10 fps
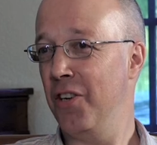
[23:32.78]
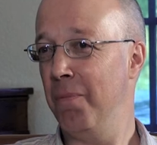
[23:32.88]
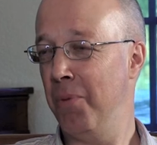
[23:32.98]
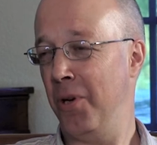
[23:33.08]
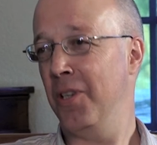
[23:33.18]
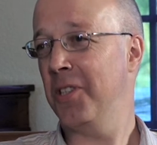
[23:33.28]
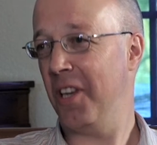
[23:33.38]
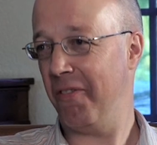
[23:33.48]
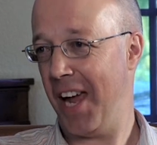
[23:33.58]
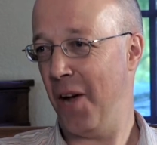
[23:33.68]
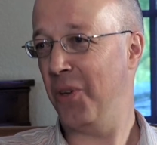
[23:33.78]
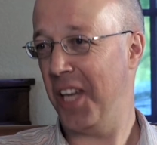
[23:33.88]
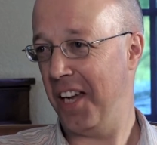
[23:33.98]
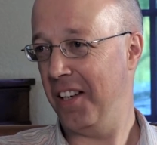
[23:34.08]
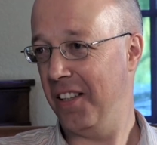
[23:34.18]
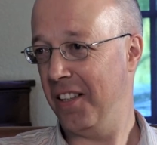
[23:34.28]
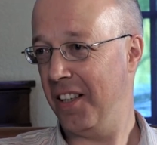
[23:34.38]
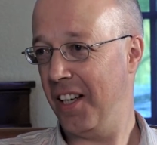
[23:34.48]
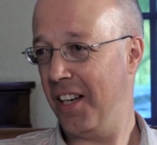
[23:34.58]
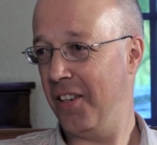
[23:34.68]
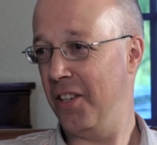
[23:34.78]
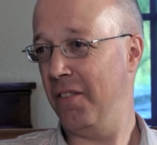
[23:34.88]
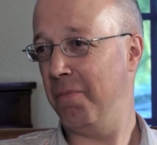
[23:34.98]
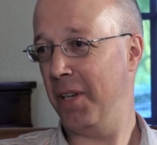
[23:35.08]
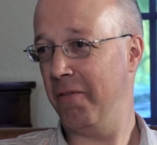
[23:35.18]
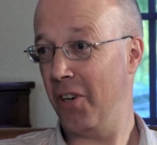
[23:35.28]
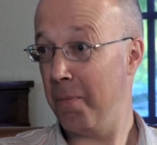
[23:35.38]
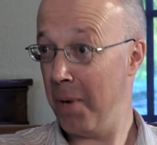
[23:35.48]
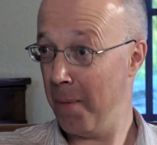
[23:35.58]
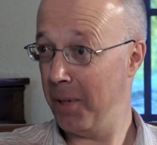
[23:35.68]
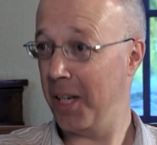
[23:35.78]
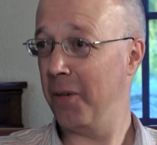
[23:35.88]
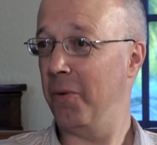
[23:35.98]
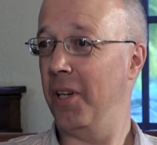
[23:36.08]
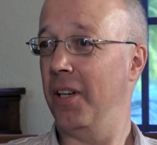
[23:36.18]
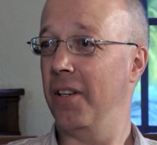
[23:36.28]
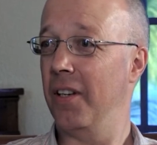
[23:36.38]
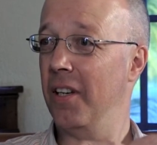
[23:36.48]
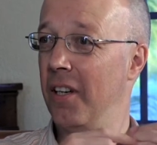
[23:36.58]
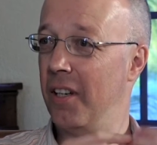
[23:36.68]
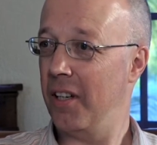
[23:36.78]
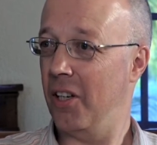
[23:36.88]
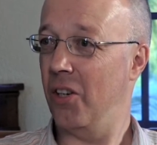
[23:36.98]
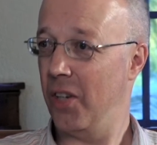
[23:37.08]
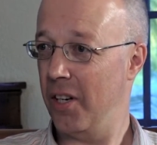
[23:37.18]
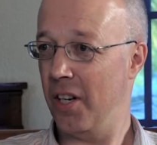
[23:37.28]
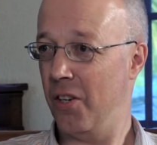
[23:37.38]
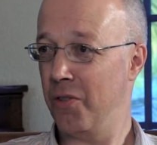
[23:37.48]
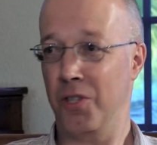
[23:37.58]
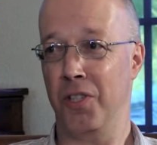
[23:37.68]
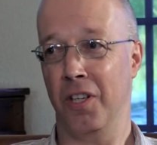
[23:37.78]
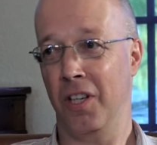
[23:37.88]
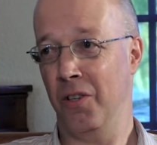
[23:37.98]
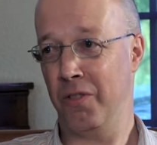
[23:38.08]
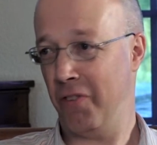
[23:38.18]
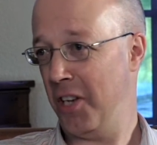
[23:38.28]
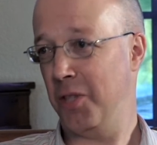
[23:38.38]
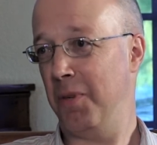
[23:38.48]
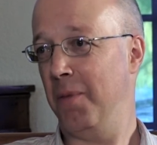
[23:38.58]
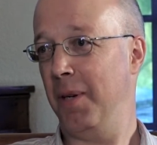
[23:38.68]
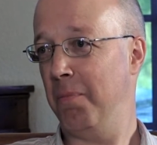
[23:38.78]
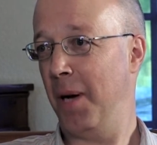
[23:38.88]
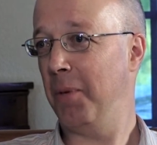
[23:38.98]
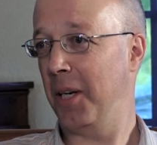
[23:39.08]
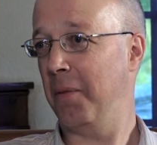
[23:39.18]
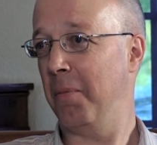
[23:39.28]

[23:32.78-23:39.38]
you put yourself out there, and you've been very public with, and not just to your close friends, but you've been public